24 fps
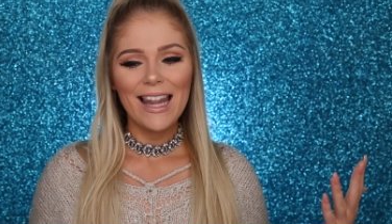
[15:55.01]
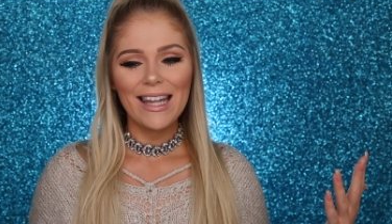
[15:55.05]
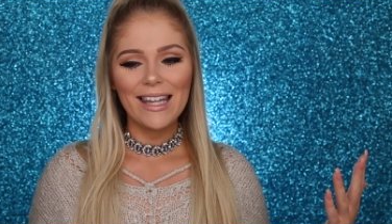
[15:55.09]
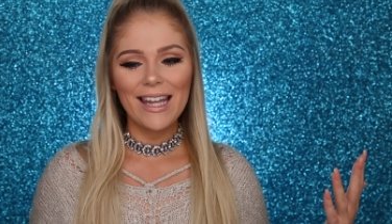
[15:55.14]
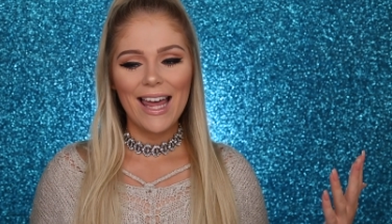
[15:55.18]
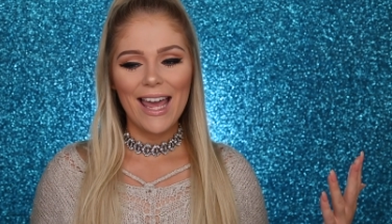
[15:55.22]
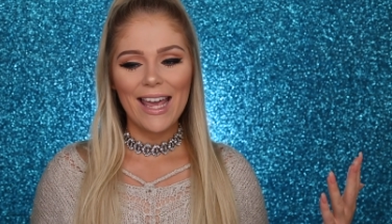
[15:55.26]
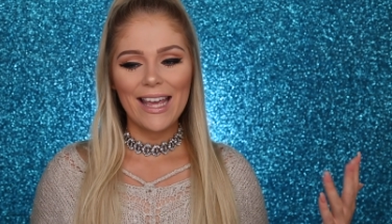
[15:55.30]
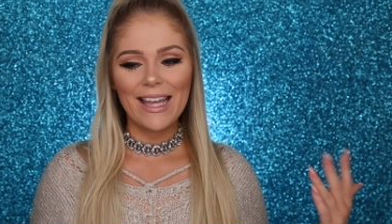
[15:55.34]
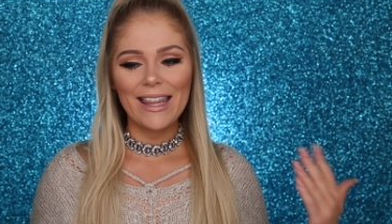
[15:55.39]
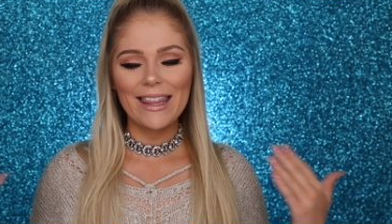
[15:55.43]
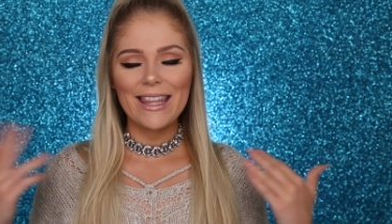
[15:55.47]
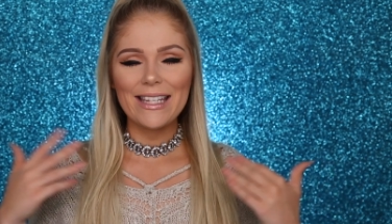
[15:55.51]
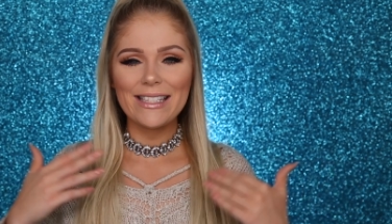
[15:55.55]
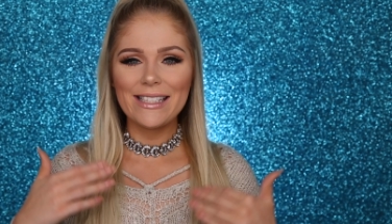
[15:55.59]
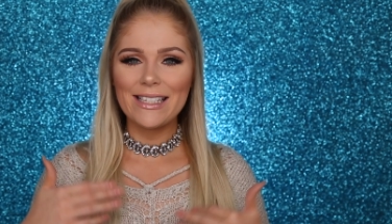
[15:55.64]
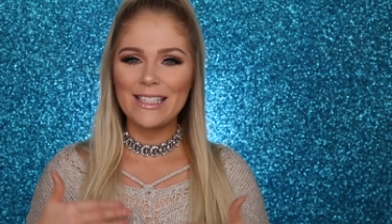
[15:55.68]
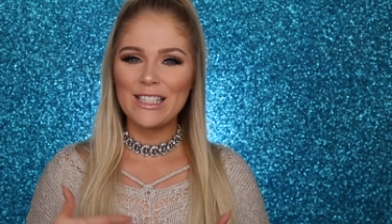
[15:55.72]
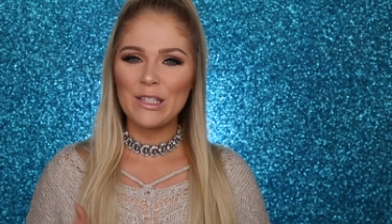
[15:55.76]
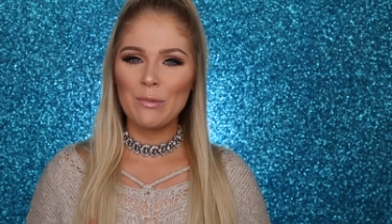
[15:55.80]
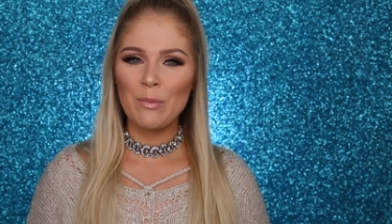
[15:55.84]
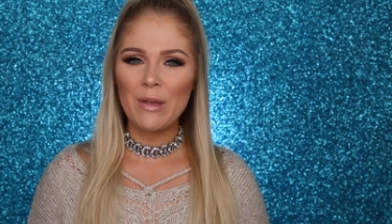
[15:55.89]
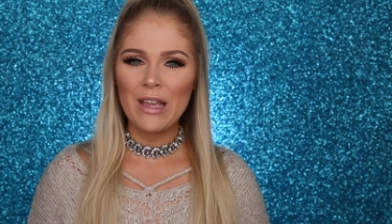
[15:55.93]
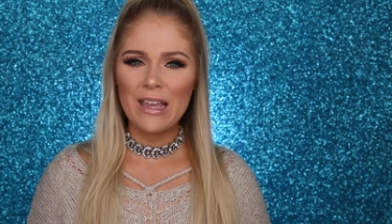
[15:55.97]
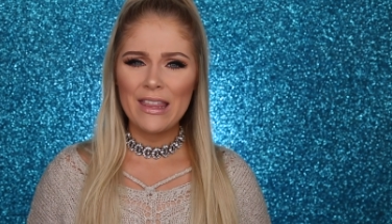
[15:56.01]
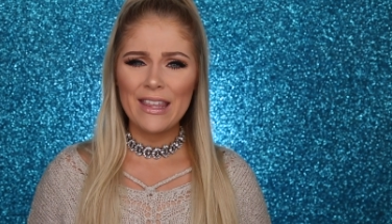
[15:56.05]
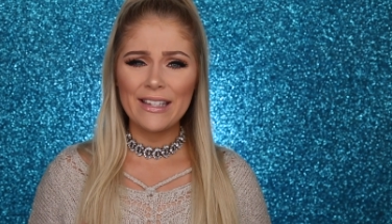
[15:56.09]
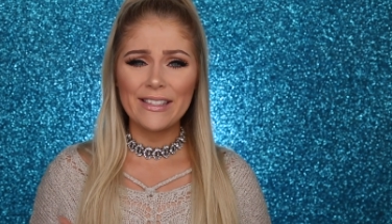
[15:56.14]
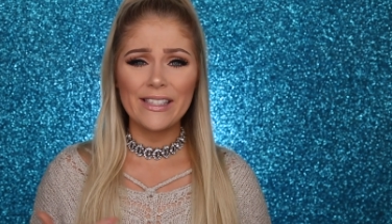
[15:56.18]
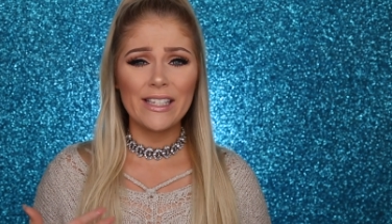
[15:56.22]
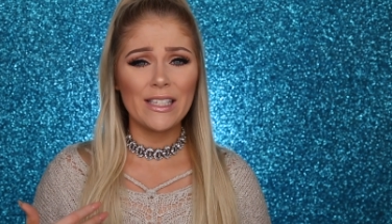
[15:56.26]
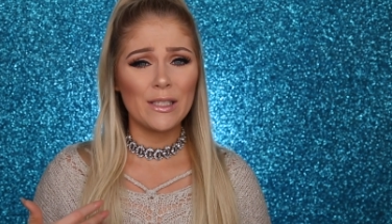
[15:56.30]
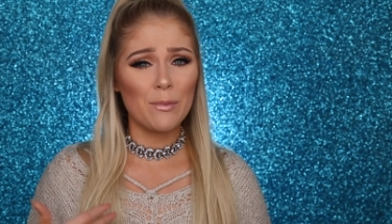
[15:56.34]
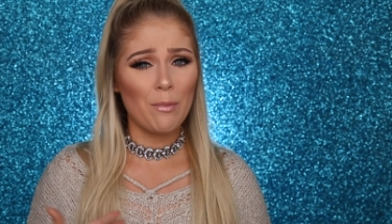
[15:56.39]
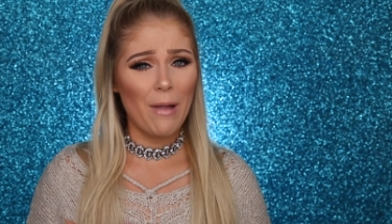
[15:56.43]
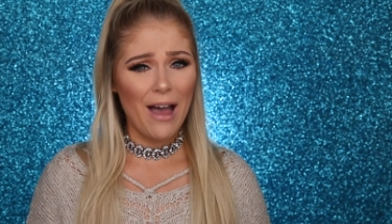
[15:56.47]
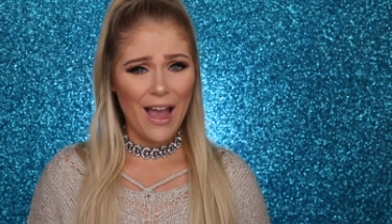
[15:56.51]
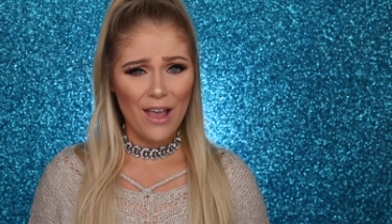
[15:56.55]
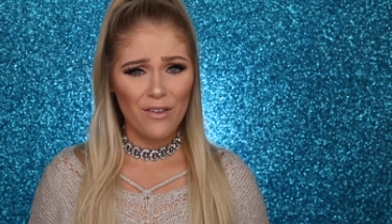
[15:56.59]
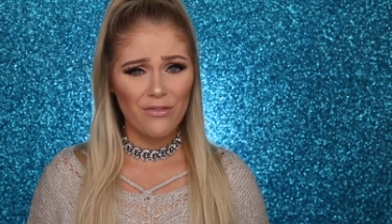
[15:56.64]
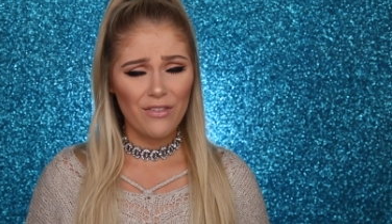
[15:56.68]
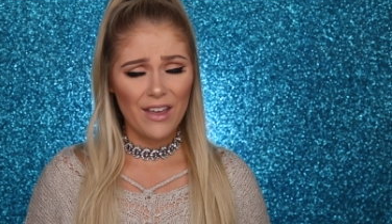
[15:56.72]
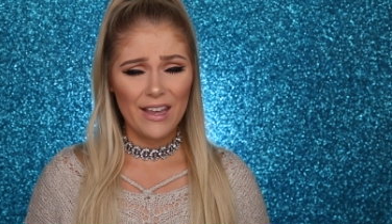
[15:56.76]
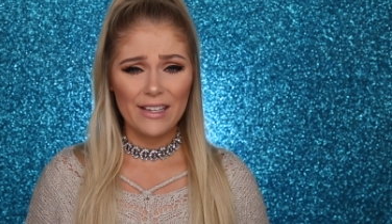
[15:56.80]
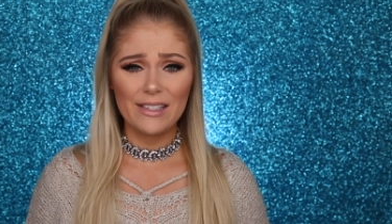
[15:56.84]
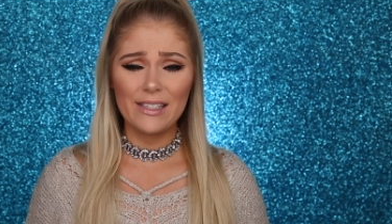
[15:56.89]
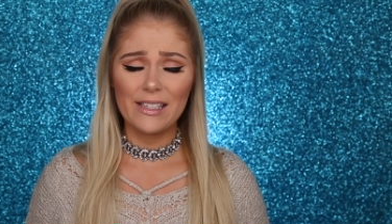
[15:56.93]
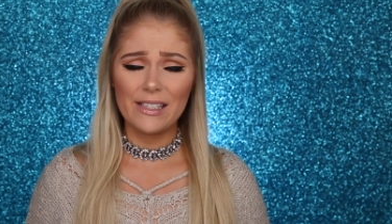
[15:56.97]
Like, this is me, this is my
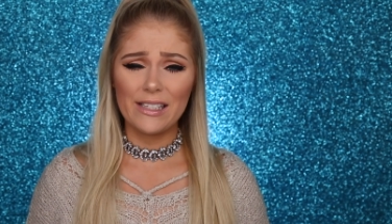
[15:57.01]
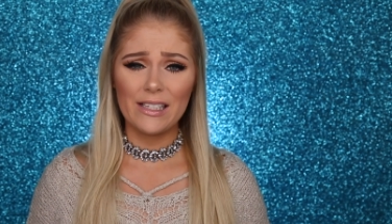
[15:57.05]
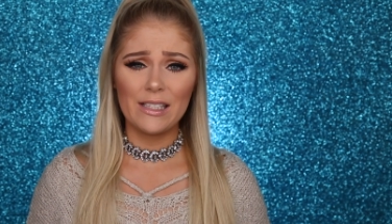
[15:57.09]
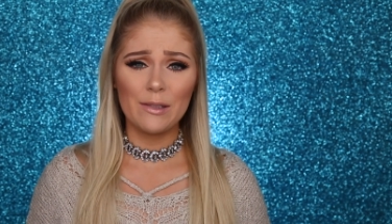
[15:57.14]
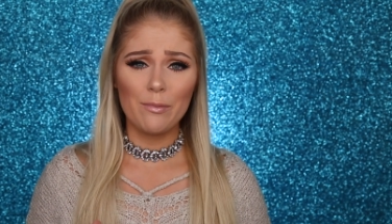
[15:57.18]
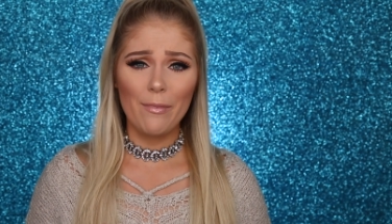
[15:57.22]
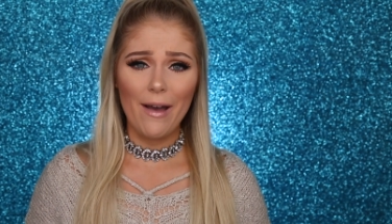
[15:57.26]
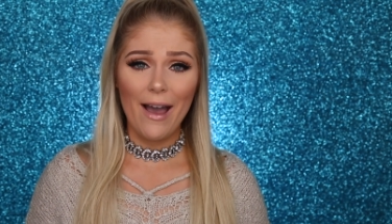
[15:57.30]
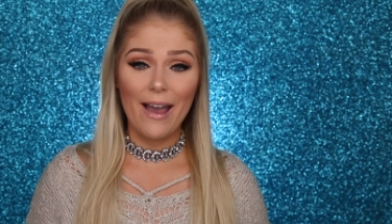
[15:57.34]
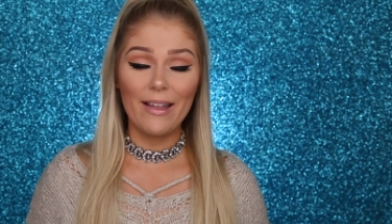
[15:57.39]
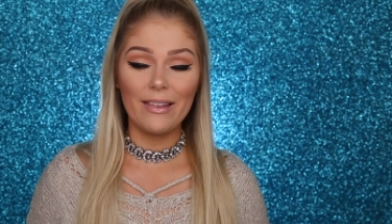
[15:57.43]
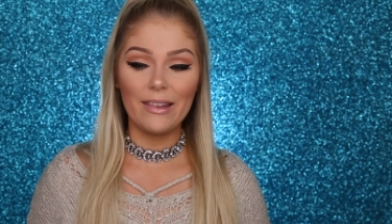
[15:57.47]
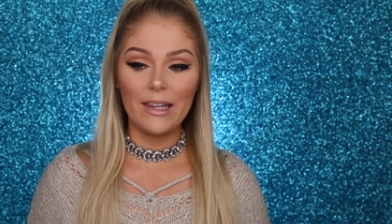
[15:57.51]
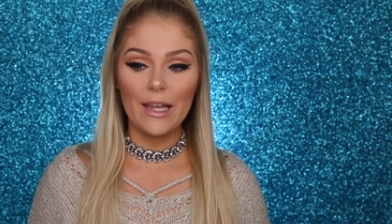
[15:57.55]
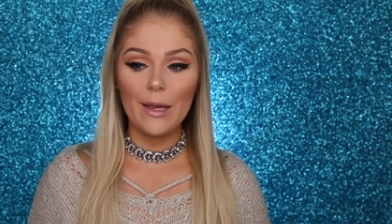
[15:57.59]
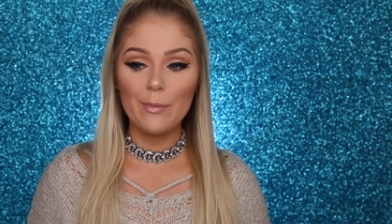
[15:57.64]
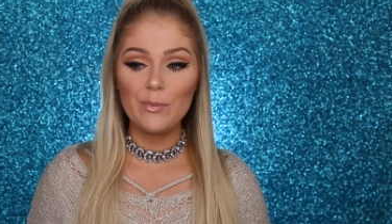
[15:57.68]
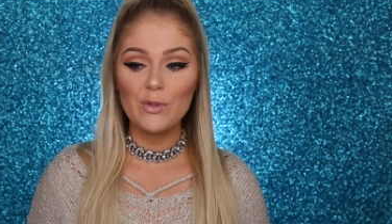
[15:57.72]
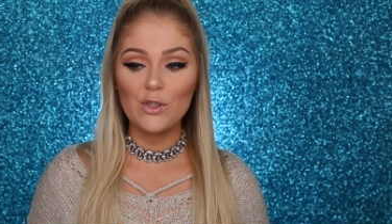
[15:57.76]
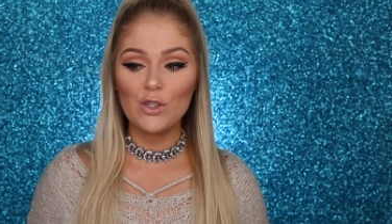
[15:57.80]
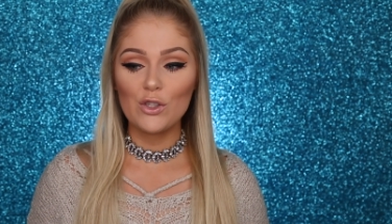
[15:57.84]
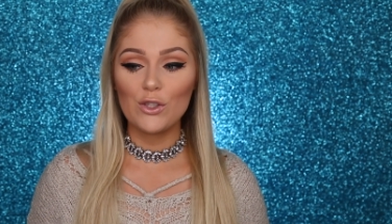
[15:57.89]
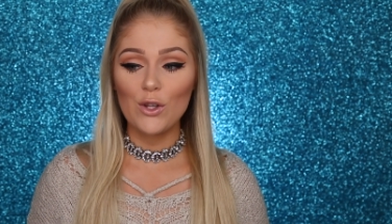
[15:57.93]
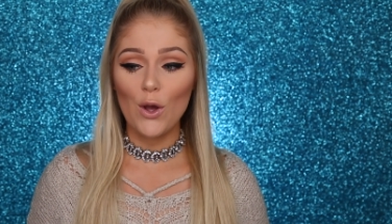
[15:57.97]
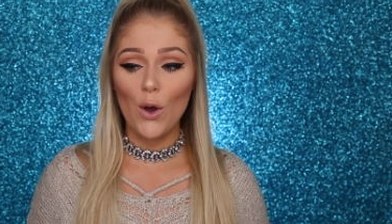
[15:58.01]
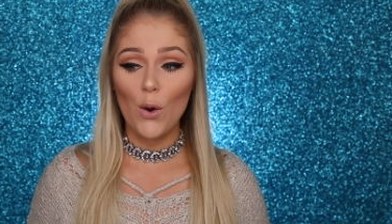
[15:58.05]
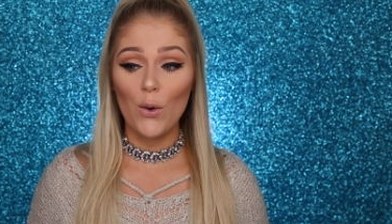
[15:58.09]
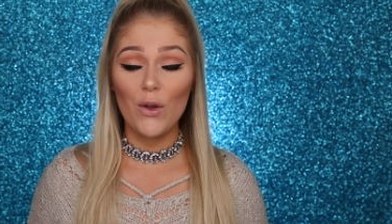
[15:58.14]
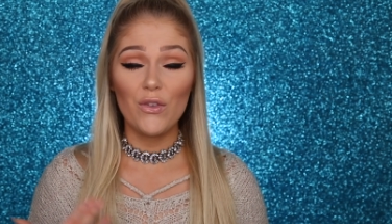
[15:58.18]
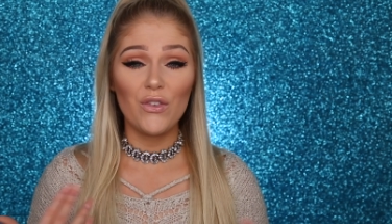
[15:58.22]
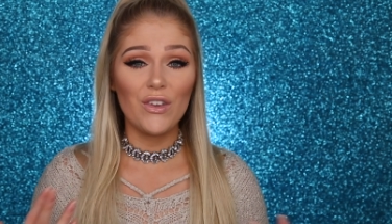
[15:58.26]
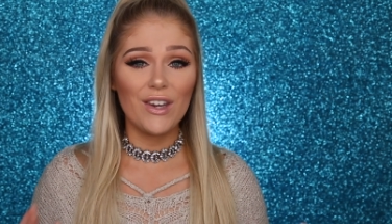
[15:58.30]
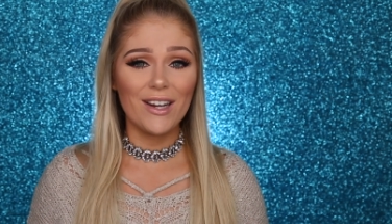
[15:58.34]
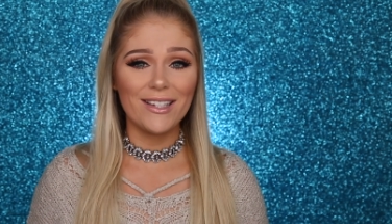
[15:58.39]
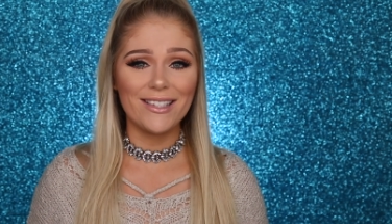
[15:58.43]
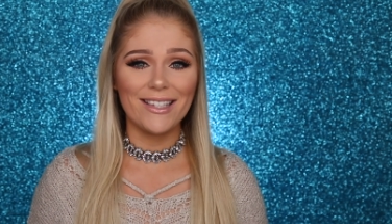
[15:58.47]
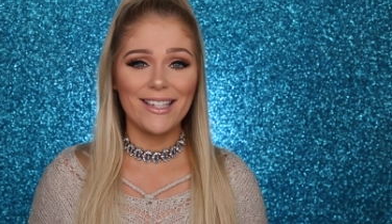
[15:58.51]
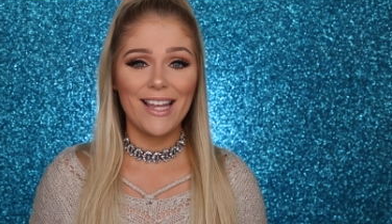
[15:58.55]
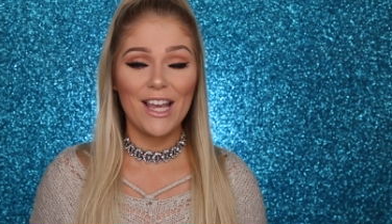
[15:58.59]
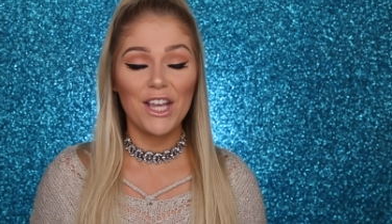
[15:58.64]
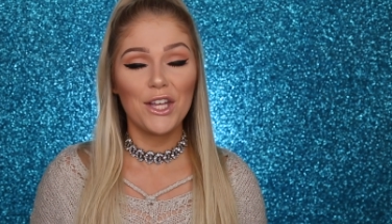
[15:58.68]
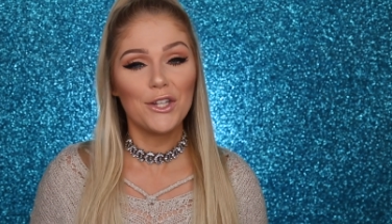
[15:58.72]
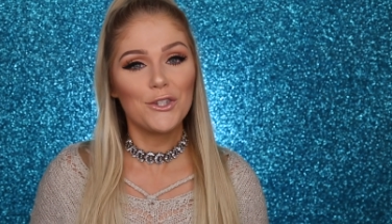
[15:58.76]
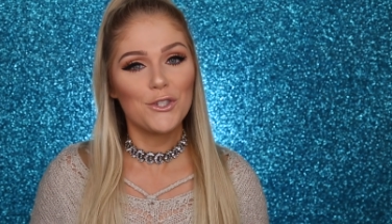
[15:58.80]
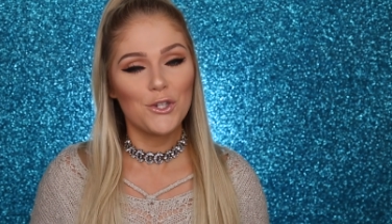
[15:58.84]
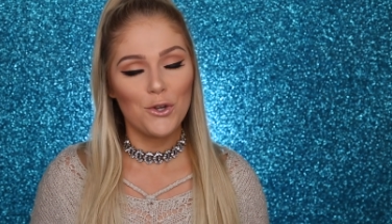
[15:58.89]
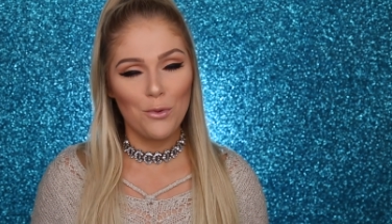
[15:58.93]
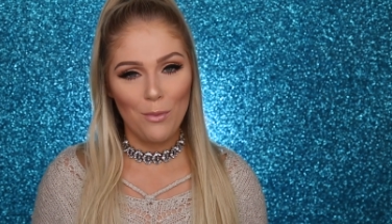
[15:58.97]
face, this is my lips, so if he doesn't
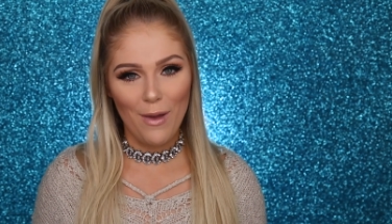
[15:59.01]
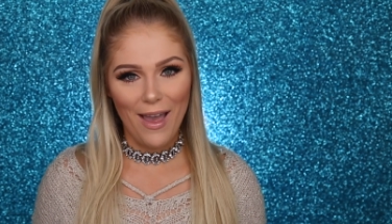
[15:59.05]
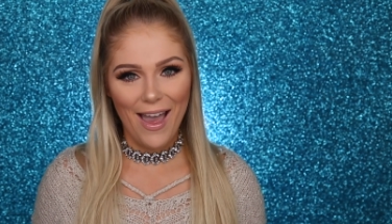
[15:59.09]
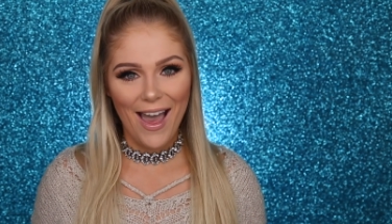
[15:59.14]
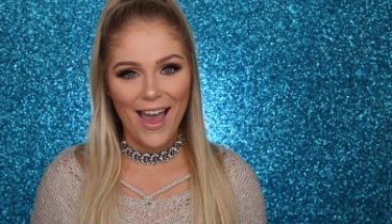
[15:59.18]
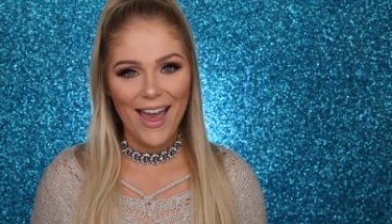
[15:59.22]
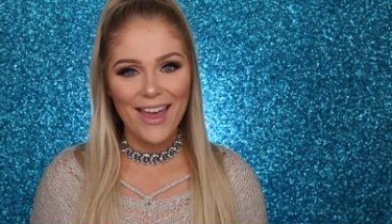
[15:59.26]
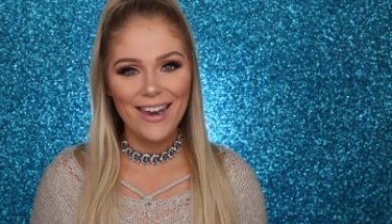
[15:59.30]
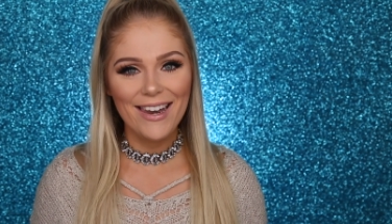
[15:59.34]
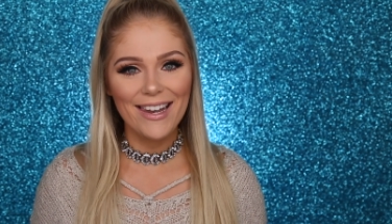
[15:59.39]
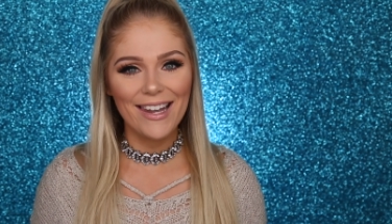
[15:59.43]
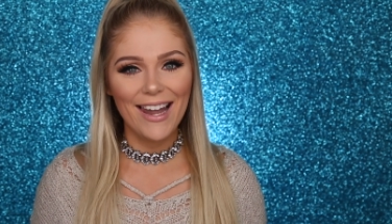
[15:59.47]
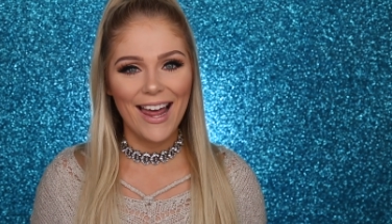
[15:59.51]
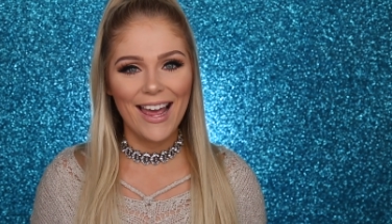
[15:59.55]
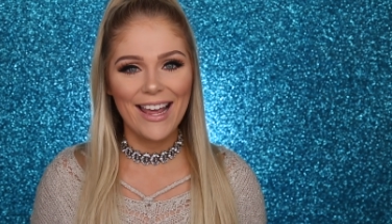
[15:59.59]
like it, too bad.